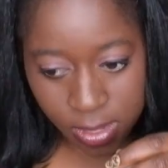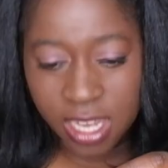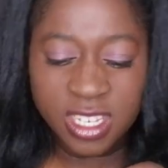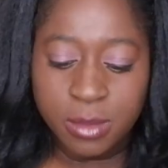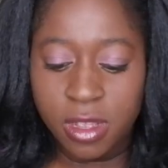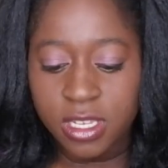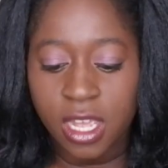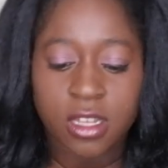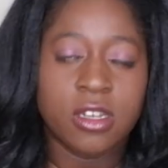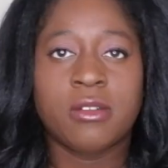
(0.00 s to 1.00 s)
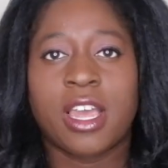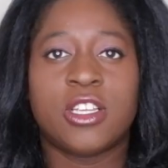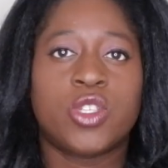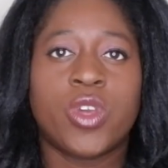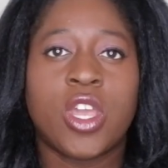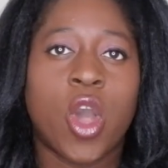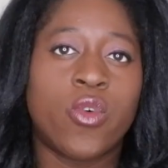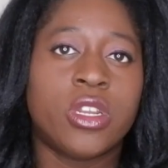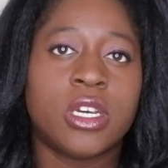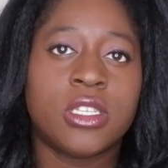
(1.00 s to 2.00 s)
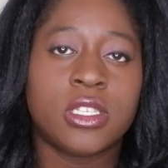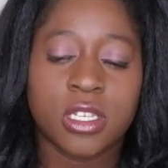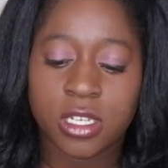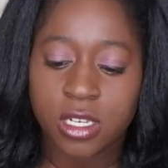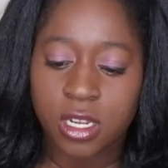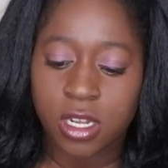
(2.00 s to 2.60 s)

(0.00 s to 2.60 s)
it just smells like a like a sweet coconut scent.